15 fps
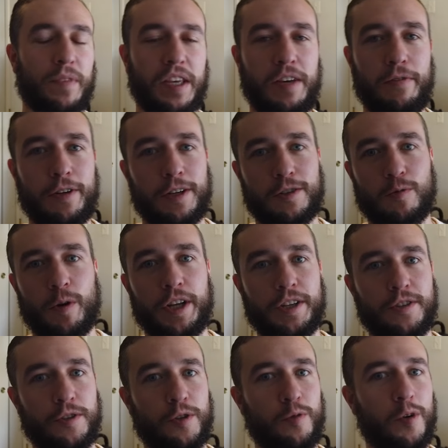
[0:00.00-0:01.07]
Even a
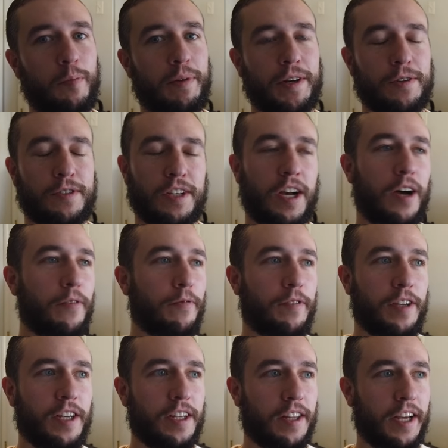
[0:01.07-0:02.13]
22 will pierce a Humvee